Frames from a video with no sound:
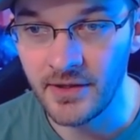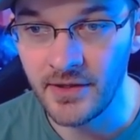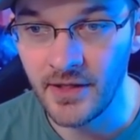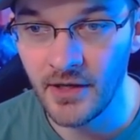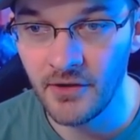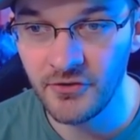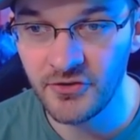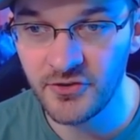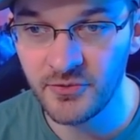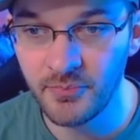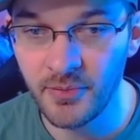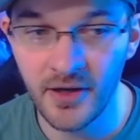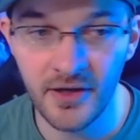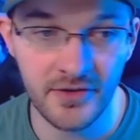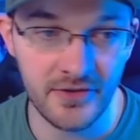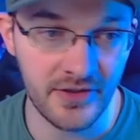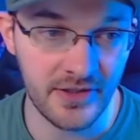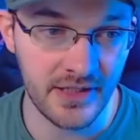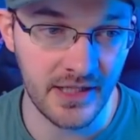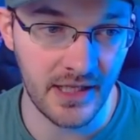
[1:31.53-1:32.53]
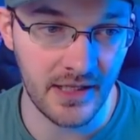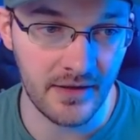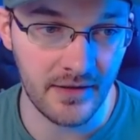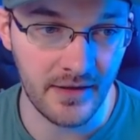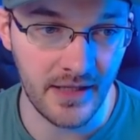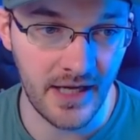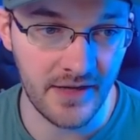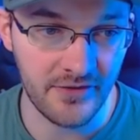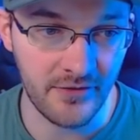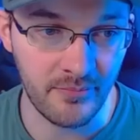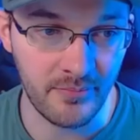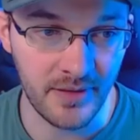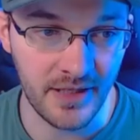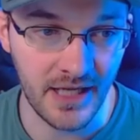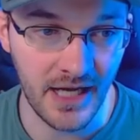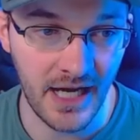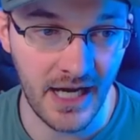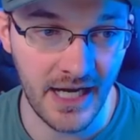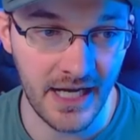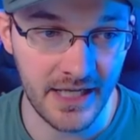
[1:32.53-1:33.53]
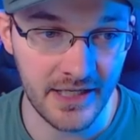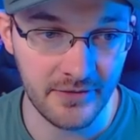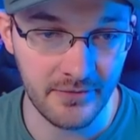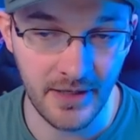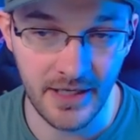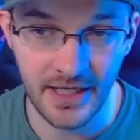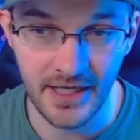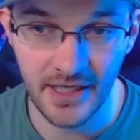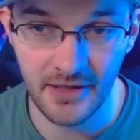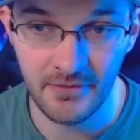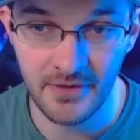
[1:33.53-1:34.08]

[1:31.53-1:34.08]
no Spartan left behind right here,